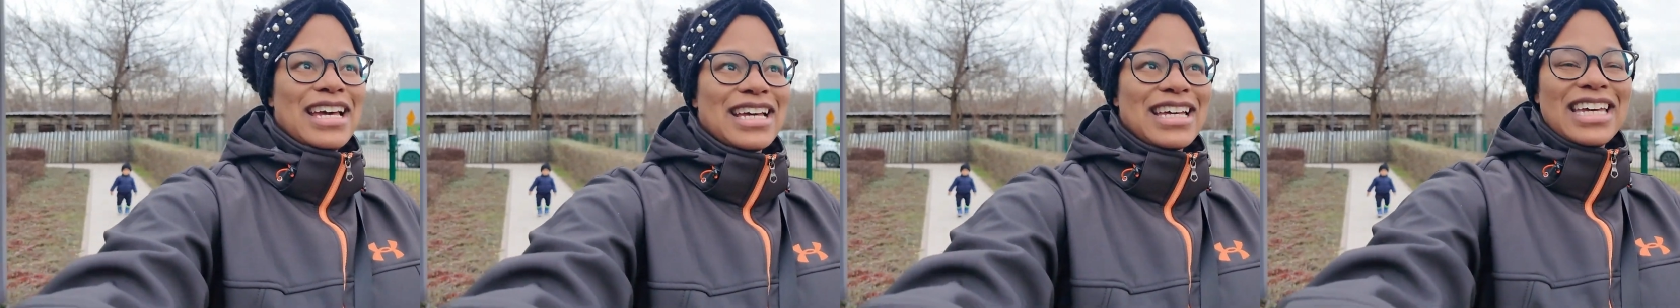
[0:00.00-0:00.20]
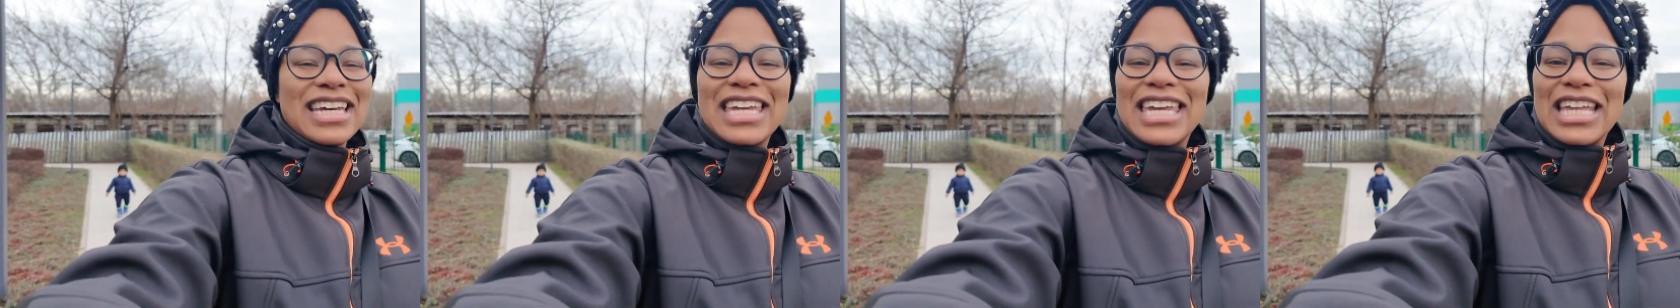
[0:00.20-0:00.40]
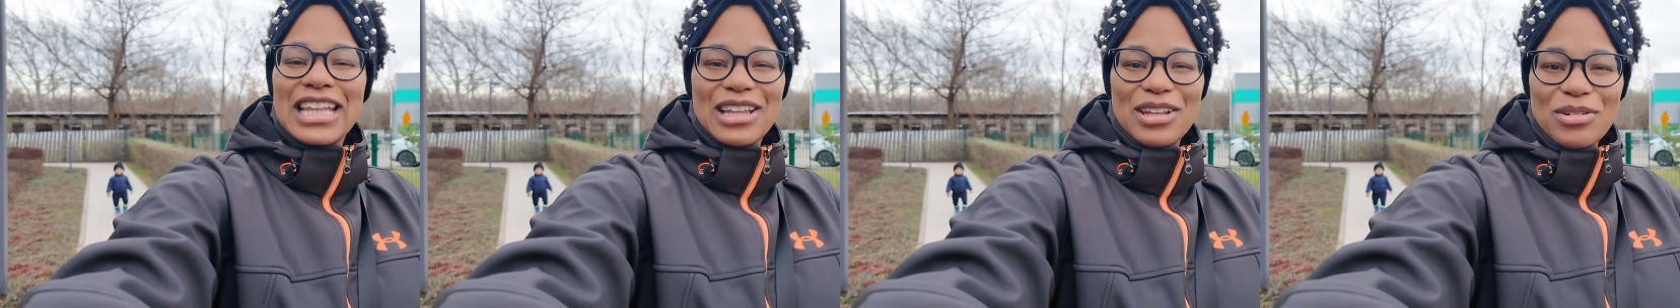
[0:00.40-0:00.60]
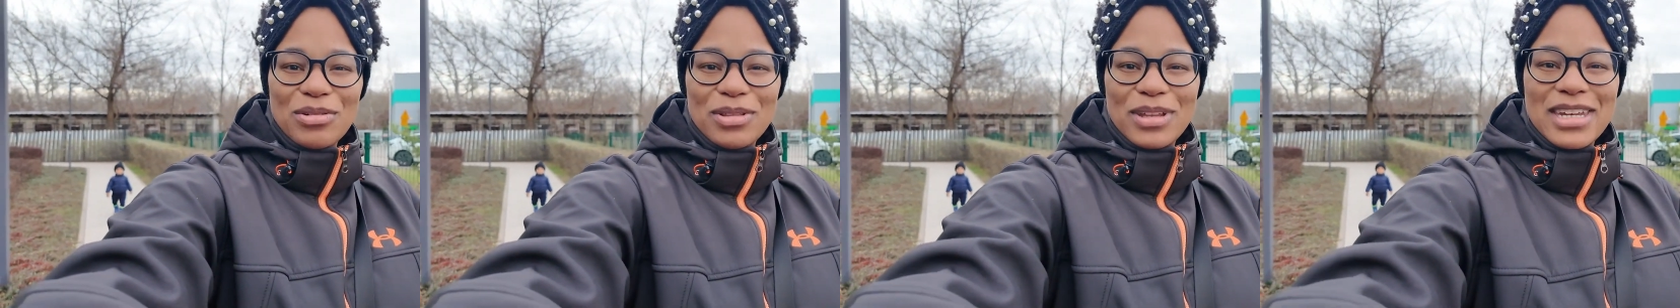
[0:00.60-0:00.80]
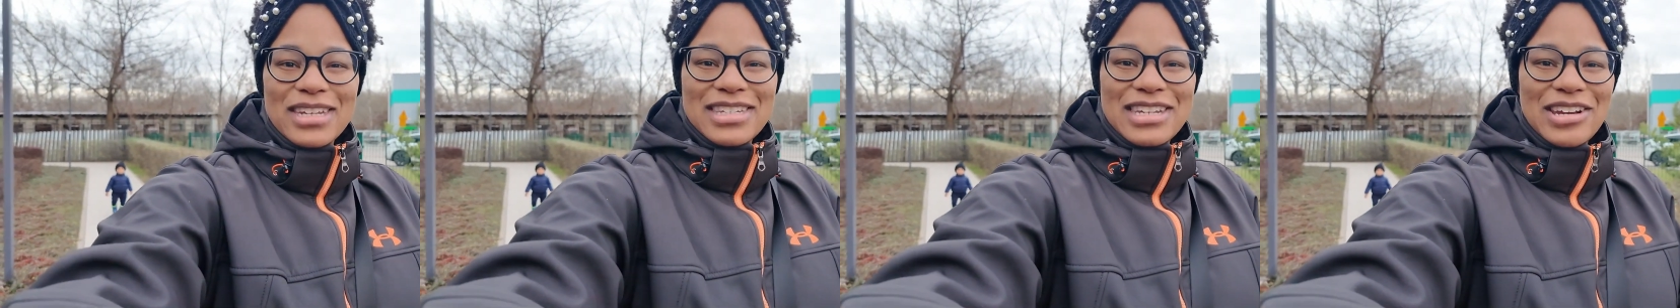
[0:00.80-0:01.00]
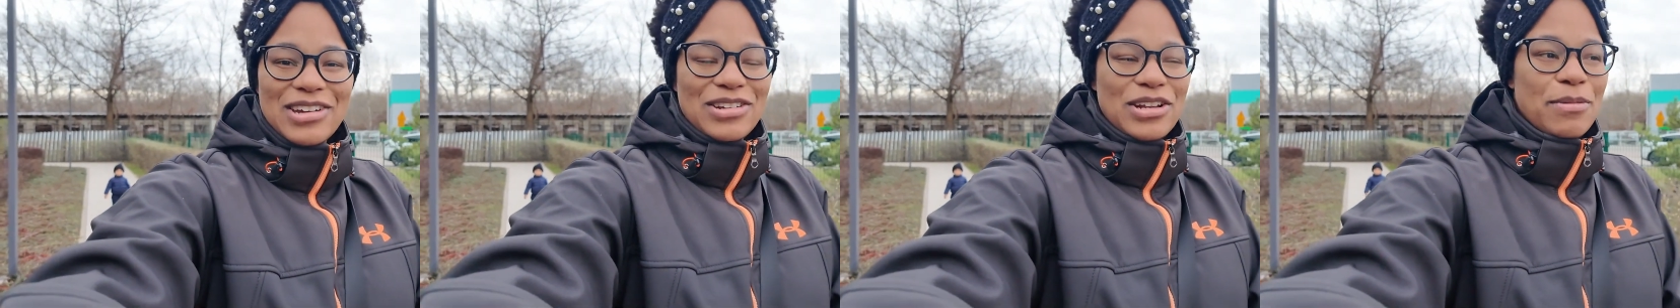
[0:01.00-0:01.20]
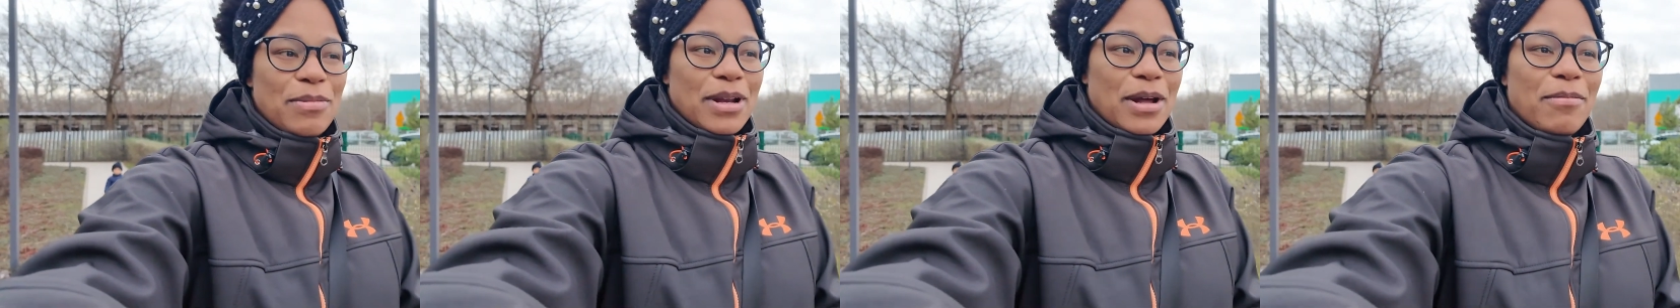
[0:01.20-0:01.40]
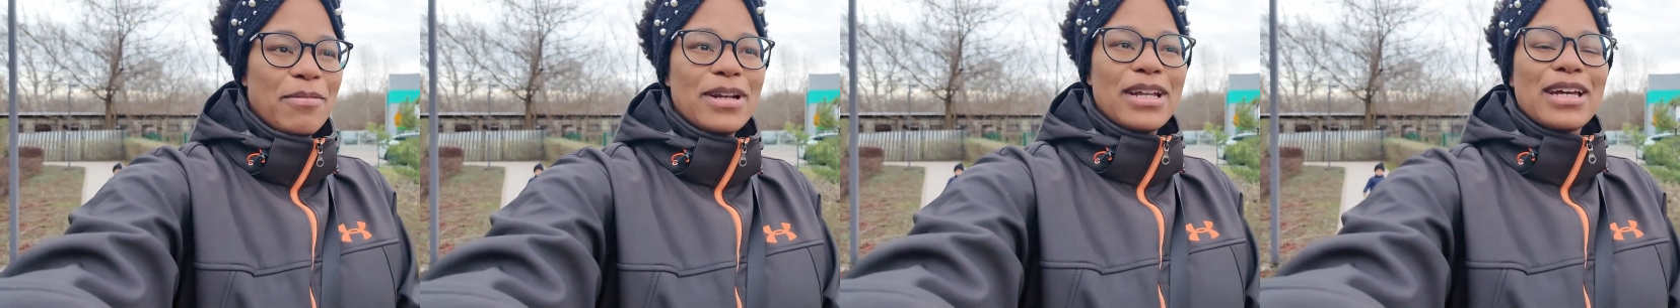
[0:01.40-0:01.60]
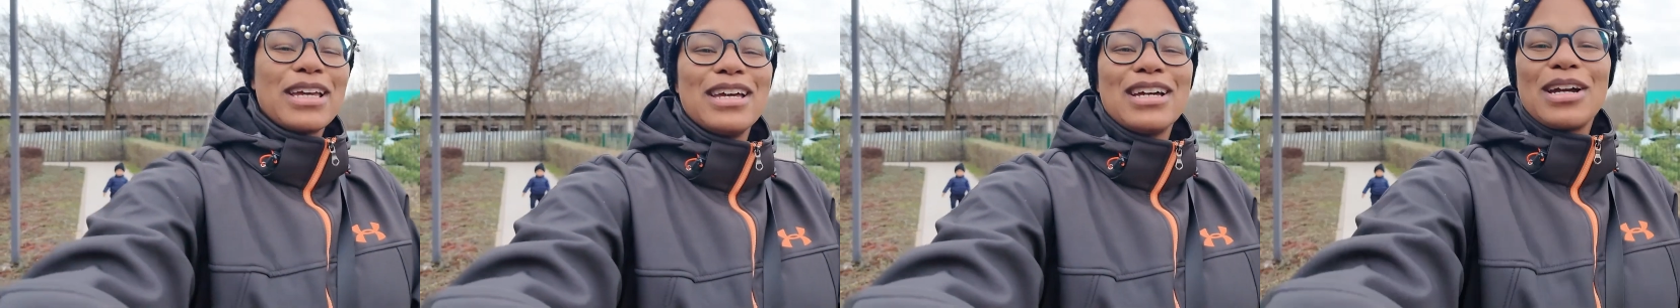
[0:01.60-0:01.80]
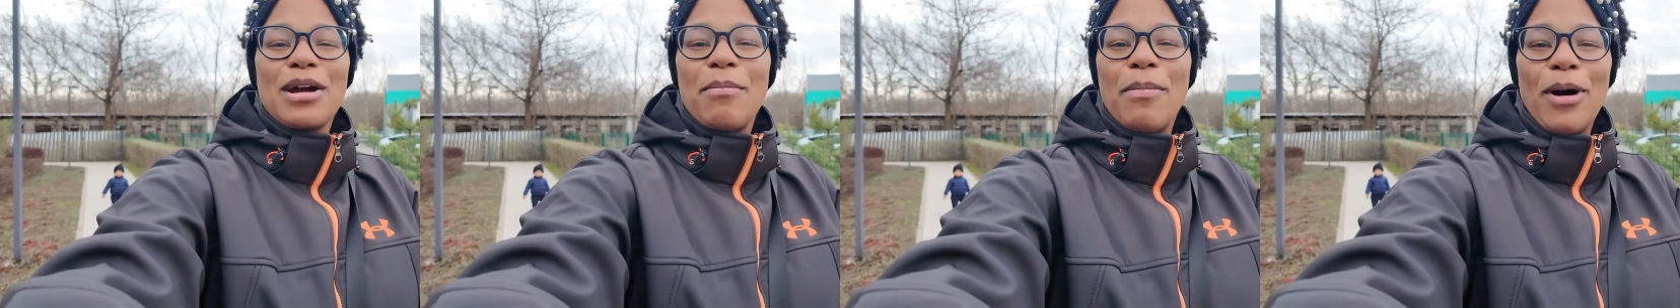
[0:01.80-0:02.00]
cooking little things here and there, but I want to
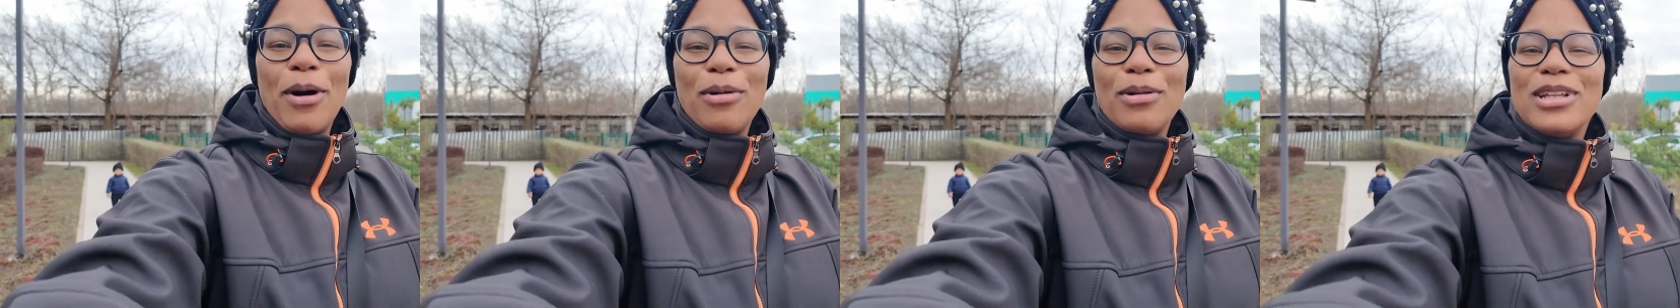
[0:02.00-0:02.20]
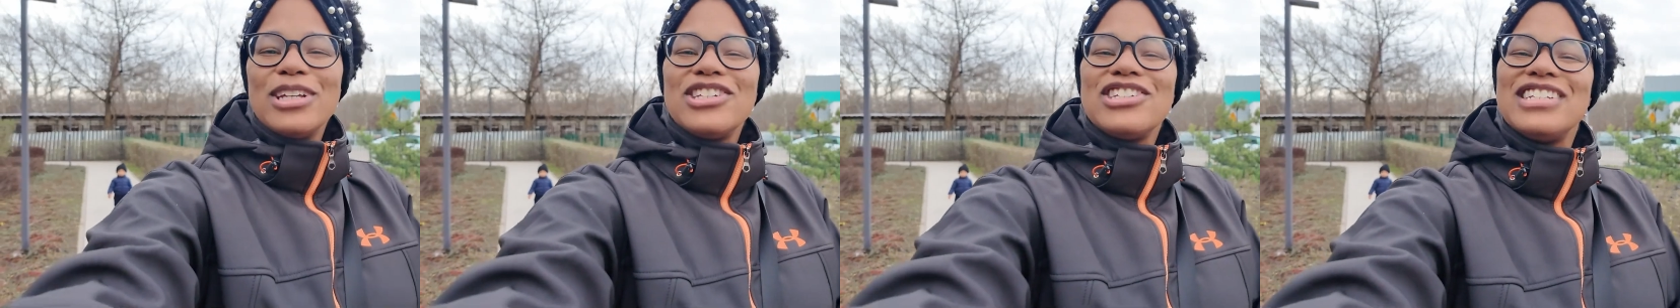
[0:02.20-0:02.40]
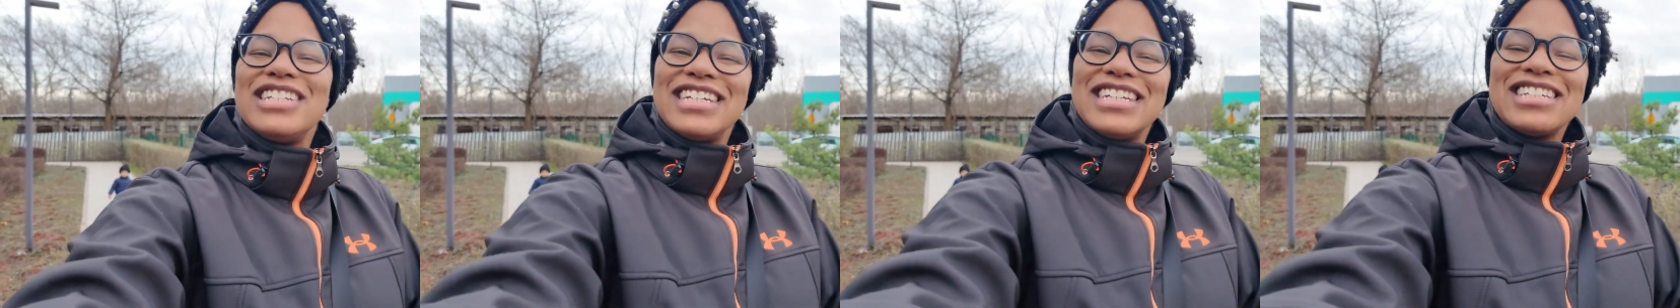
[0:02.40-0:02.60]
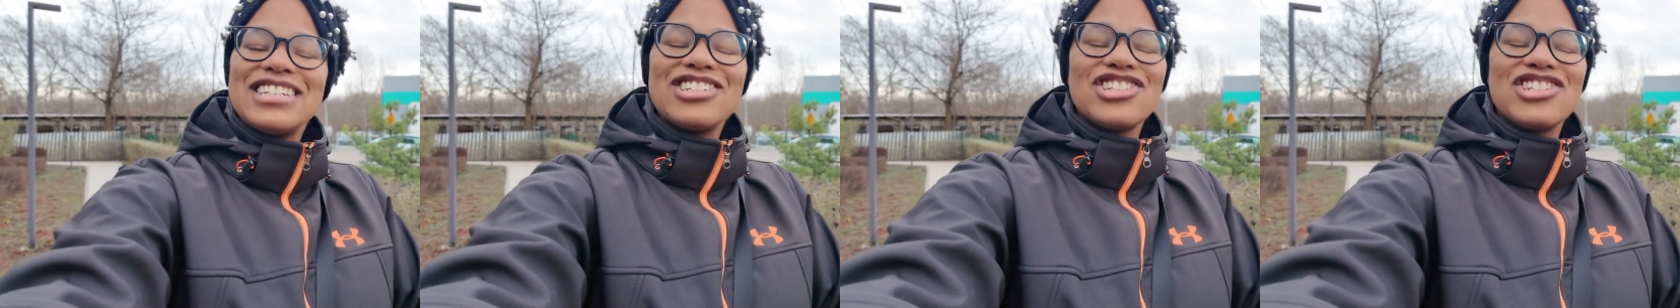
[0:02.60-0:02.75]
cook a Polish dish.